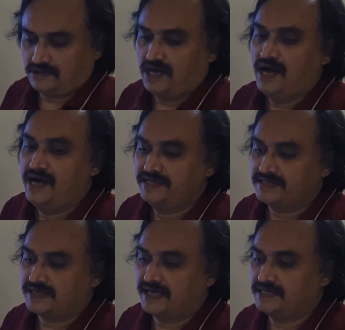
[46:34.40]

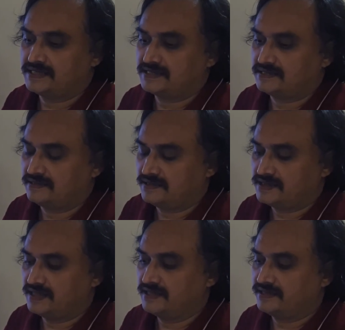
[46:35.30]
Einstein's
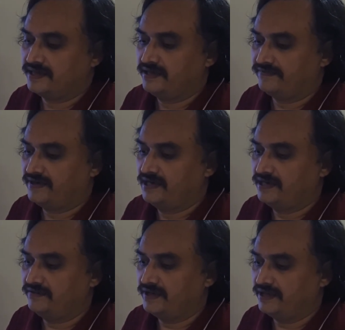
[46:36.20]
general theory of
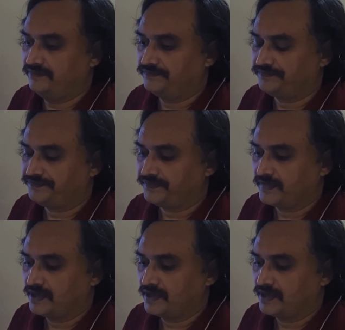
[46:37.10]
relativity,